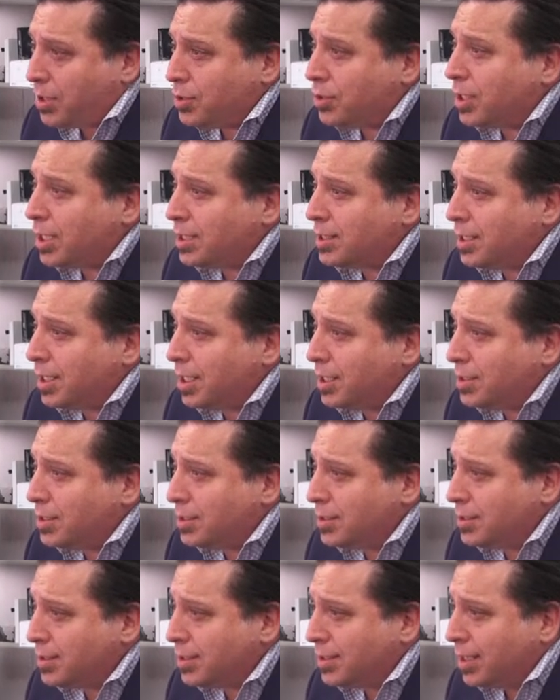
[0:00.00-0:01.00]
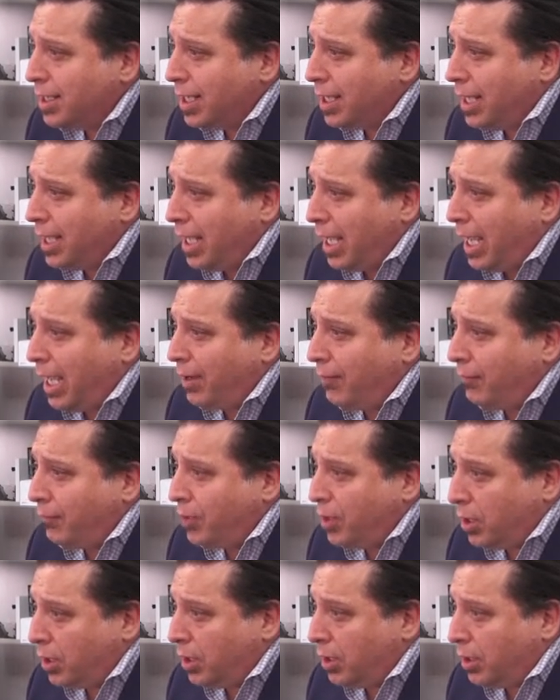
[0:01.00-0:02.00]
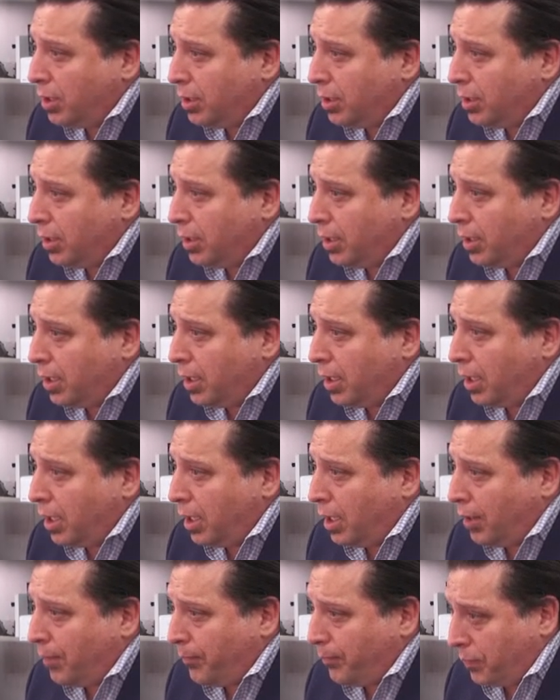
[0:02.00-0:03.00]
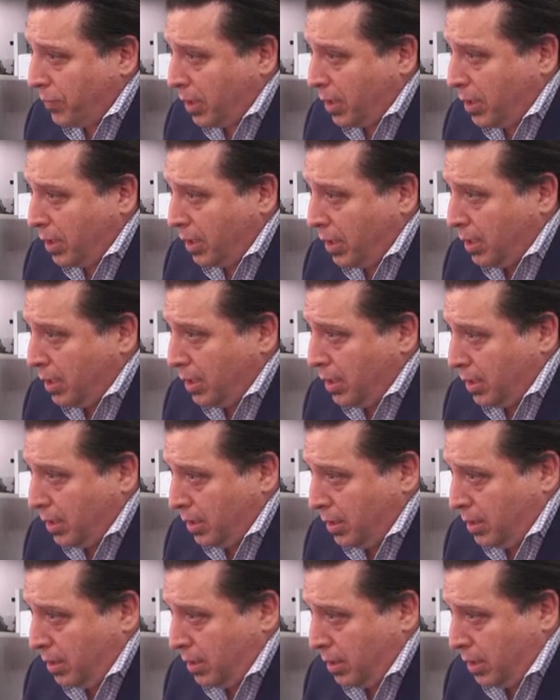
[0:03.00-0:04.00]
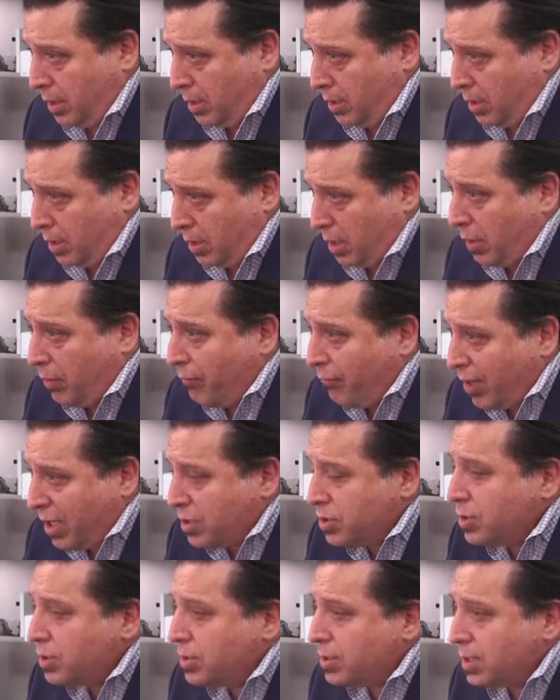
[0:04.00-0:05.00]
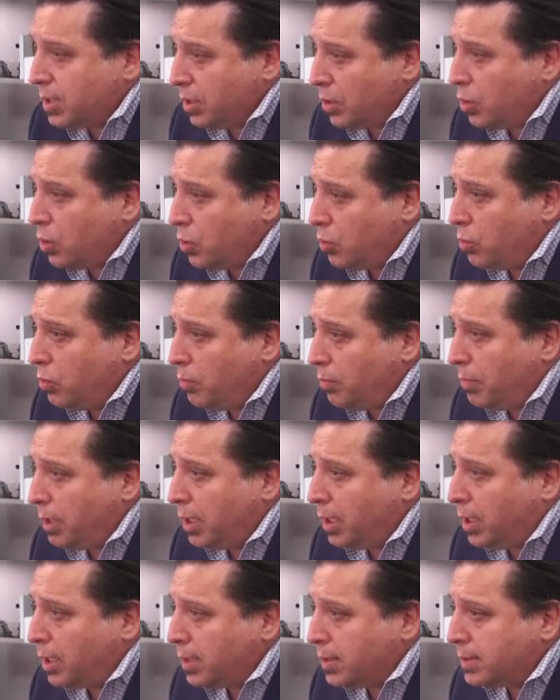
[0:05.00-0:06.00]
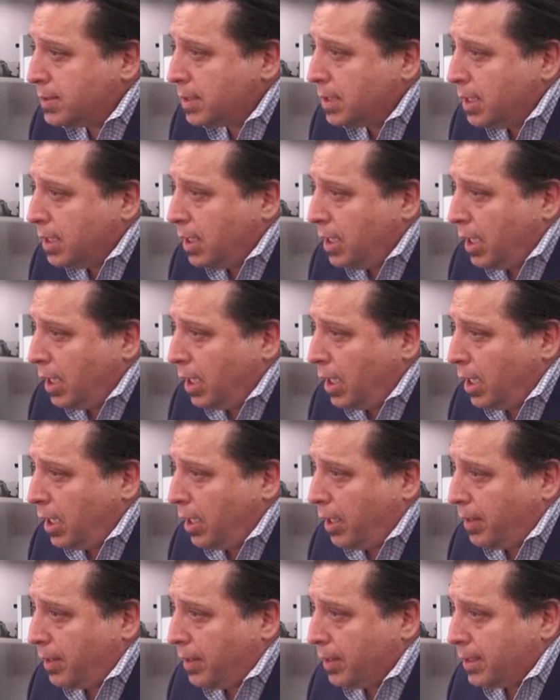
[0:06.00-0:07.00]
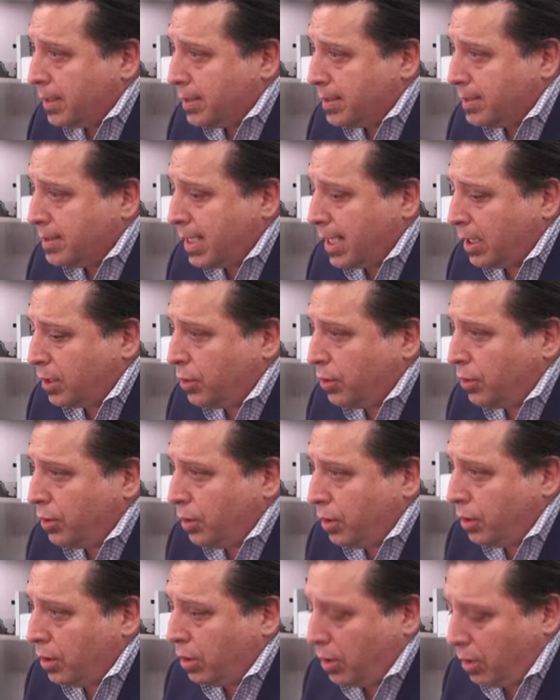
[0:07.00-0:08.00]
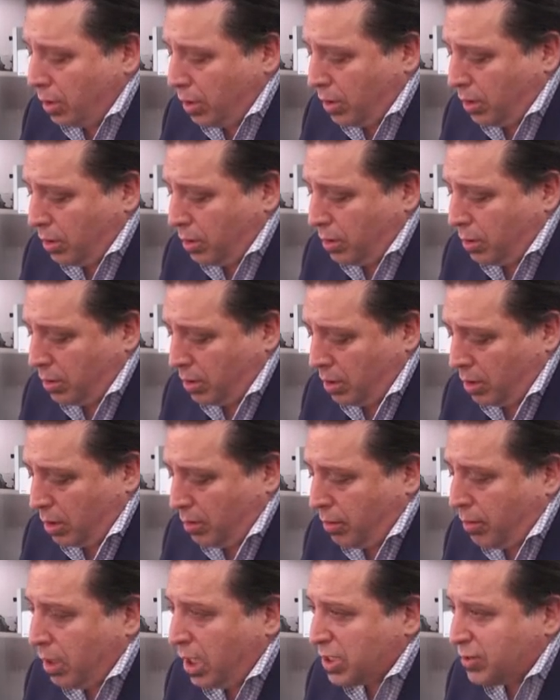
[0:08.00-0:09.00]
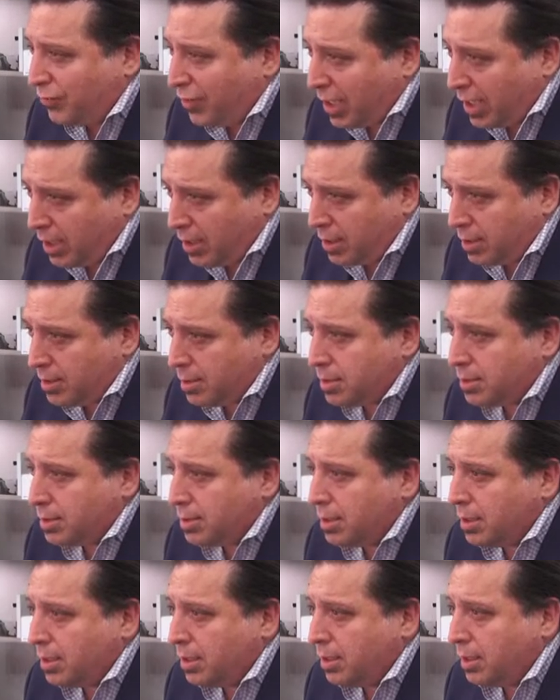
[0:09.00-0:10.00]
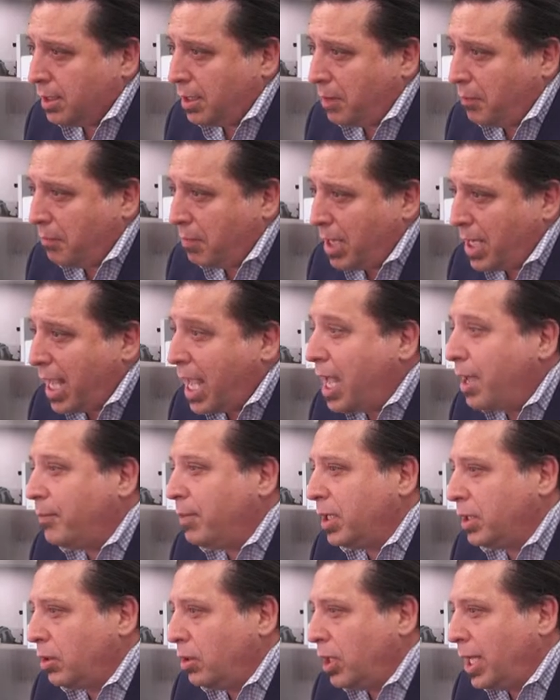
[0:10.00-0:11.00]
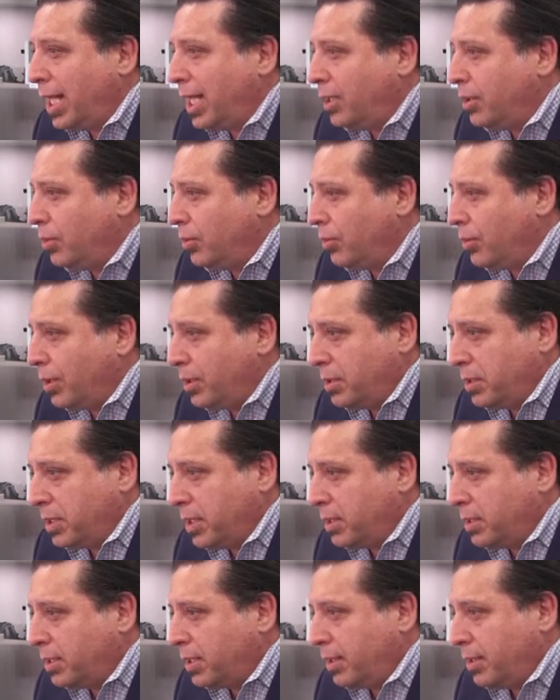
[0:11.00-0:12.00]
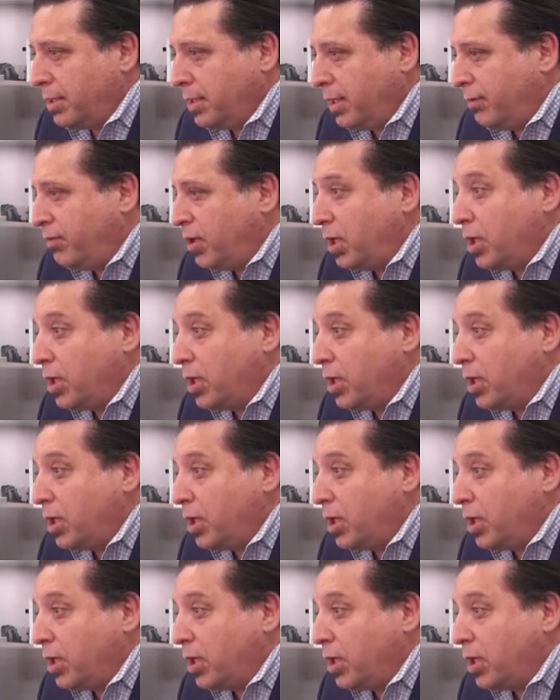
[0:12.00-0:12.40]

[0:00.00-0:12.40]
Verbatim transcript: destinations have done um, in, in, in conventions and the group meetings uh, sector, Las Vegas, Miami, and Orlando, they, they've done an